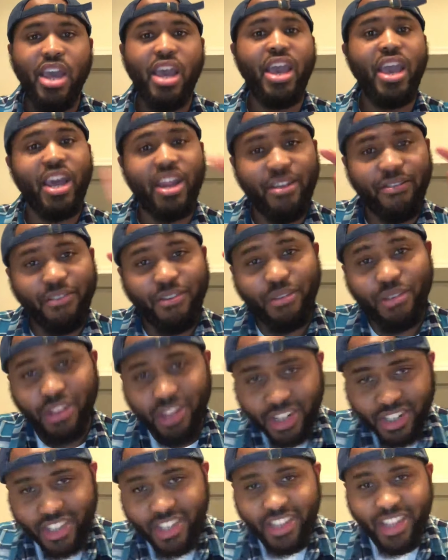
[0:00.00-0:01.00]
And if you
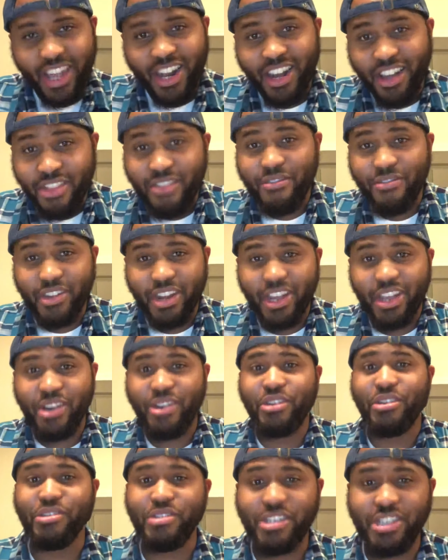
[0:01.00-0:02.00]
looked at that other video,
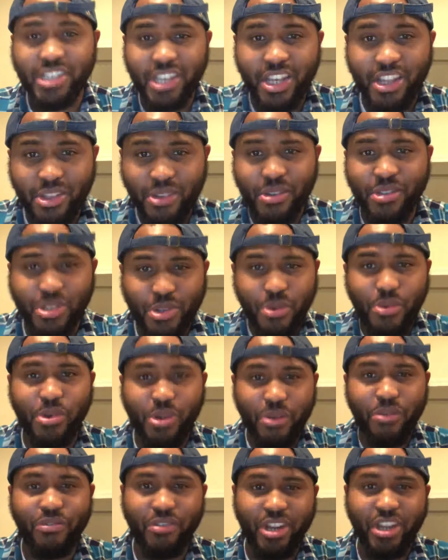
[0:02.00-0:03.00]
you see those
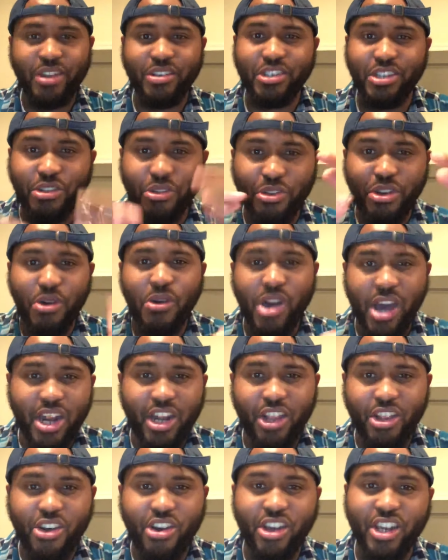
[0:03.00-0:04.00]
quill videos and you know how to
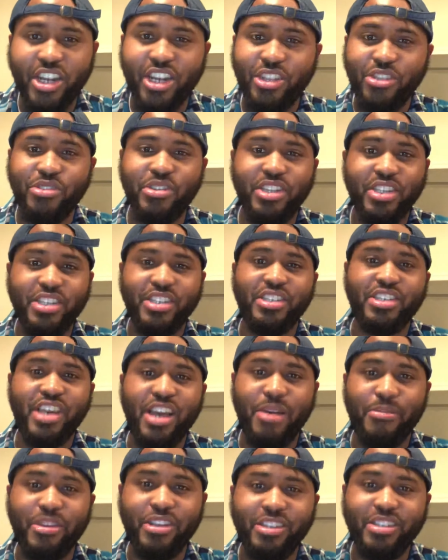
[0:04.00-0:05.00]
log in and do these
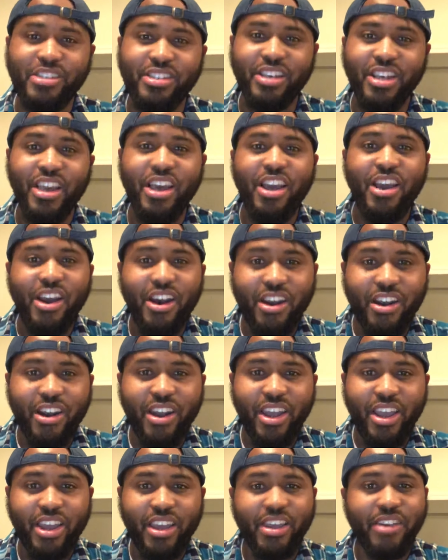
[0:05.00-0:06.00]
assignments. All
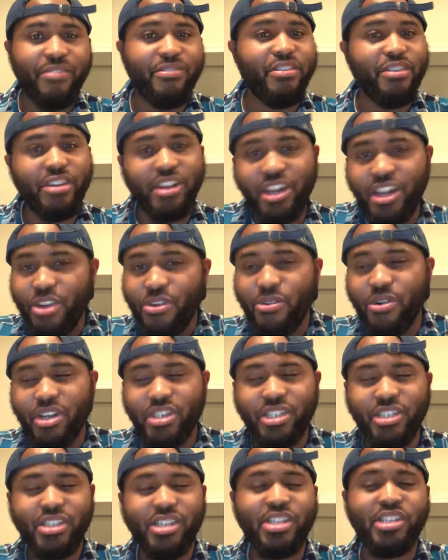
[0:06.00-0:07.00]
right. If there are any
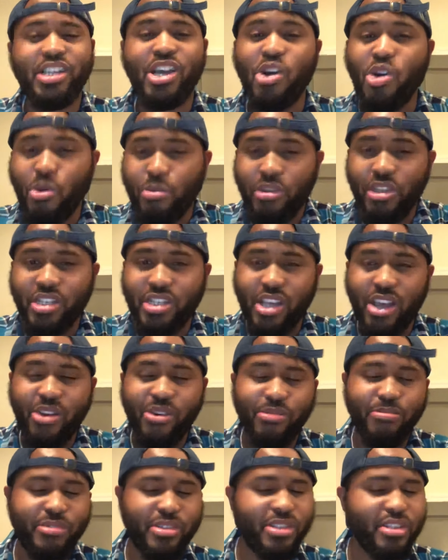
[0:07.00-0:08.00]
questions, I hope this
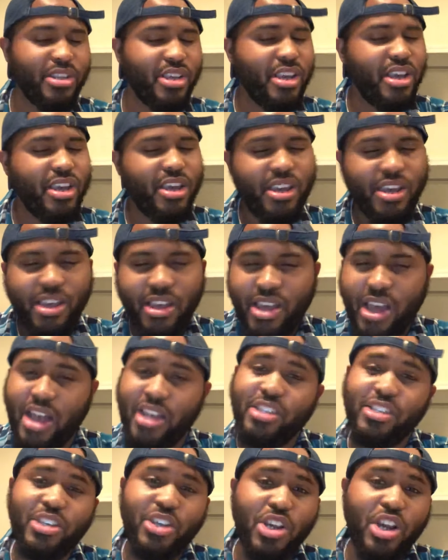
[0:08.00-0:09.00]
helps. I'll
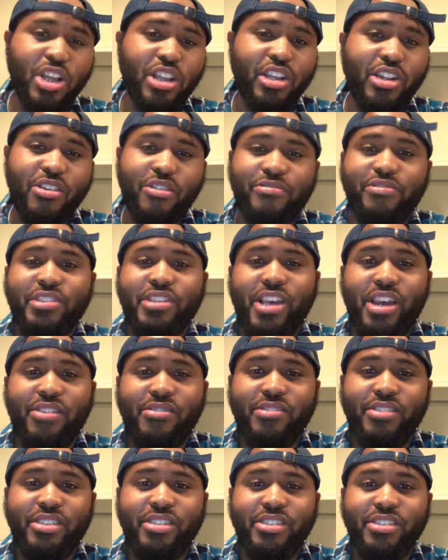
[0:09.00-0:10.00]
see y'all in office
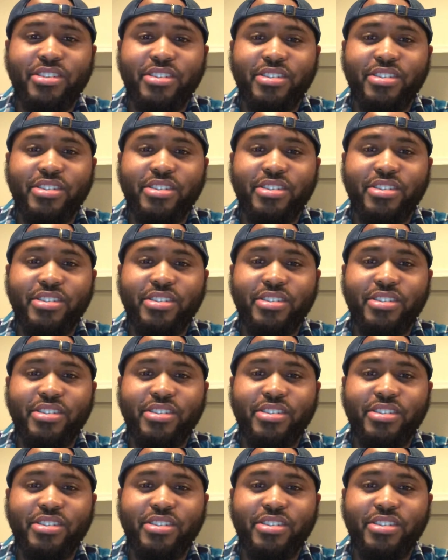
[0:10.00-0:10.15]
hours.